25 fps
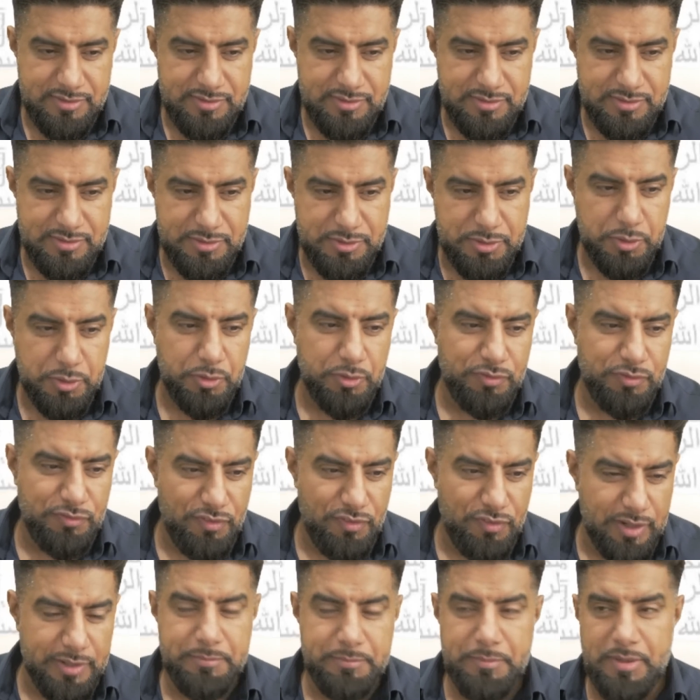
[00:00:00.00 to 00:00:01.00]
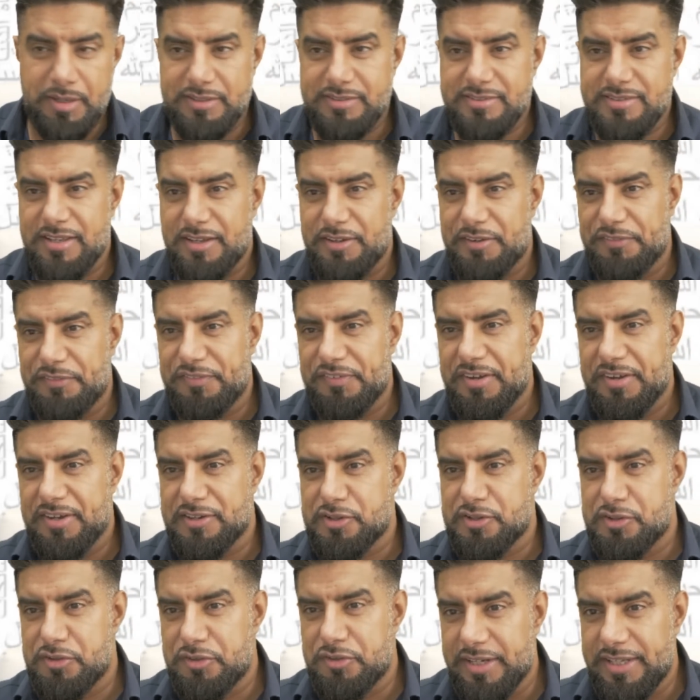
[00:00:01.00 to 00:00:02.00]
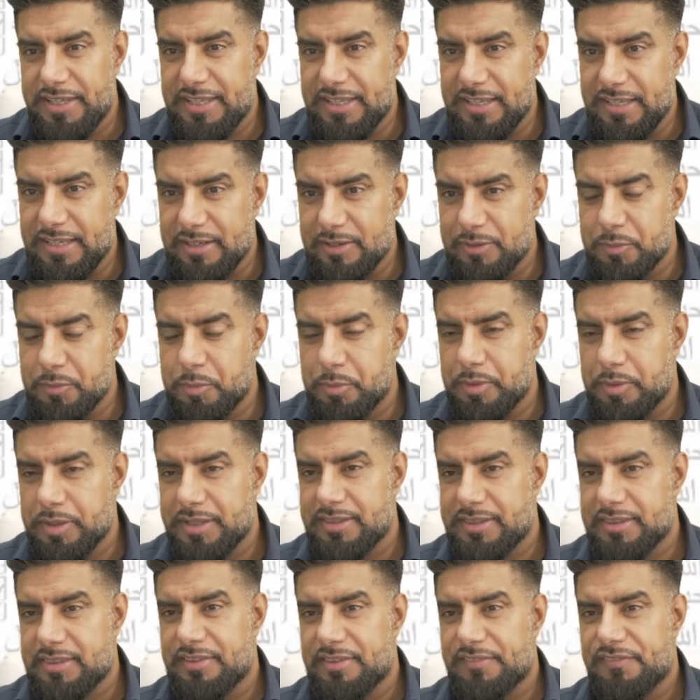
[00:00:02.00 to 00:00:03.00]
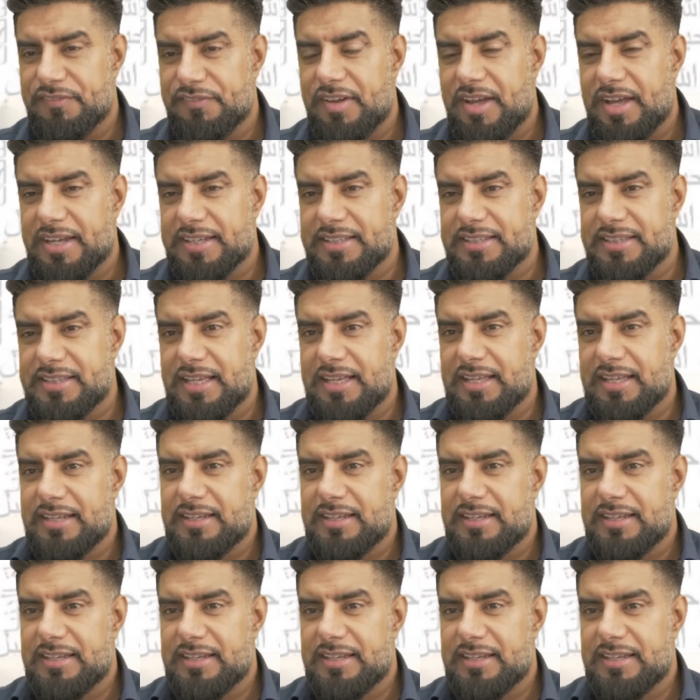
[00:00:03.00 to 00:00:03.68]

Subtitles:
do find myself agreeing with the fact that